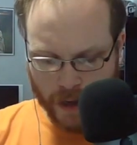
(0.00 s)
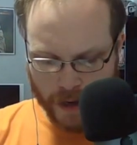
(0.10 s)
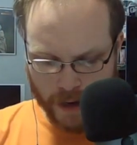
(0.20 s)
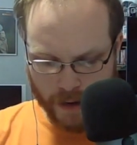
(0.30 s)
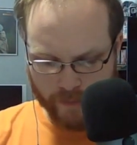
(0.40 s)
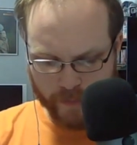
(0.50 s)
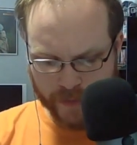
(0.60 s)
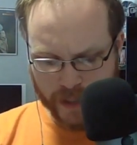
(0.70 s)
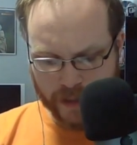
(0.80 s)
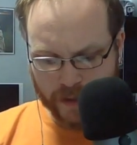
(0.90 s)

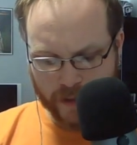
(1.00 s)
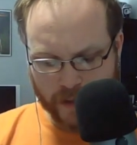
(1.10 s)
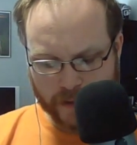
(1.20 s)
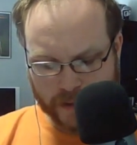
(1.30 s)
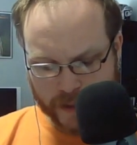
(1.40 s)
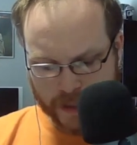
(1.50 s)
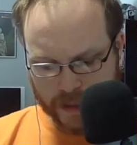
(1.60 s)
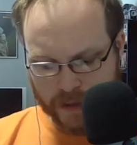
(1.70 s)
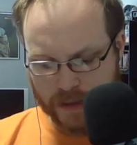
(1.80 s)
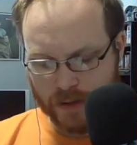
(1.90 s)
And another
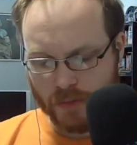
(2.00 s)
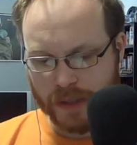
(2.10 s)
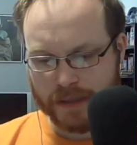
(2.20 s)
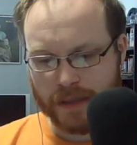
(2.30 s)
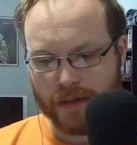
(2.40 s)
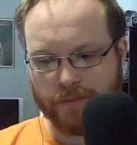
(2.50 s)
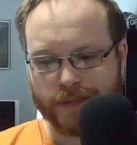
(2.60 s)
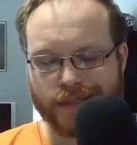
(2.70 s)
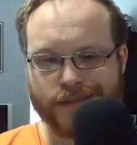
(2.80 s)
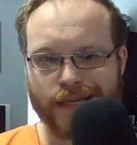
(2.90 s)
thing with
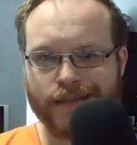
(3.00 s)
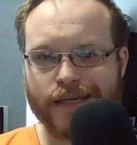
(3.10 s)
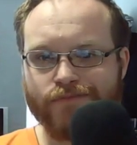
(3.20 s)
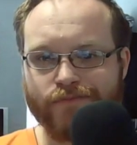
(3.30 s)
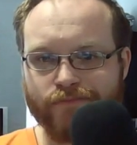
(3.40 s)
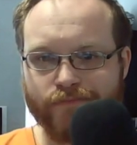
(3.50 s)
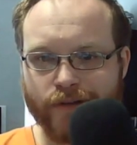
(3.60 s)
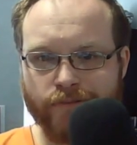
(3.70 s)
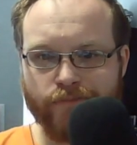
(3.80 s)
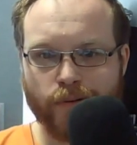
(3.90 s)
Columbus is that they've
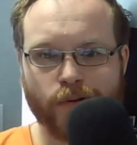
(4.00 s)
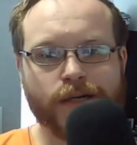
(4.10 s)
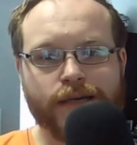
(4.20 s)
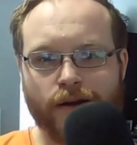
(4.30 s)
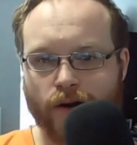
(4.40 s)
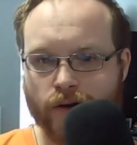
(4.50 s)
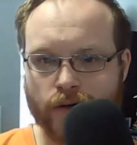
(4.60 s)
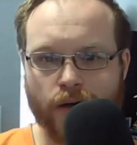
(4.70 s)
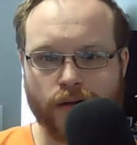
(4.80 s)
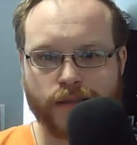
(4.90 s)
been pretty hurt
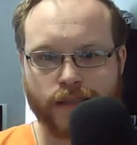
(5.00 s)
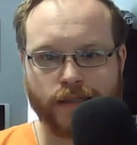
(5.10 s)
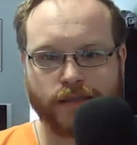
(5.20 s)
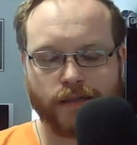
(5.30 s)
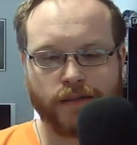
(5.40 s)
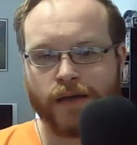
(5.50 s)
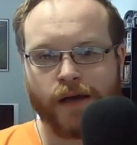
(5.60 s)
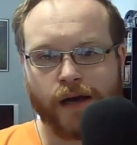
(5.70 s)
all season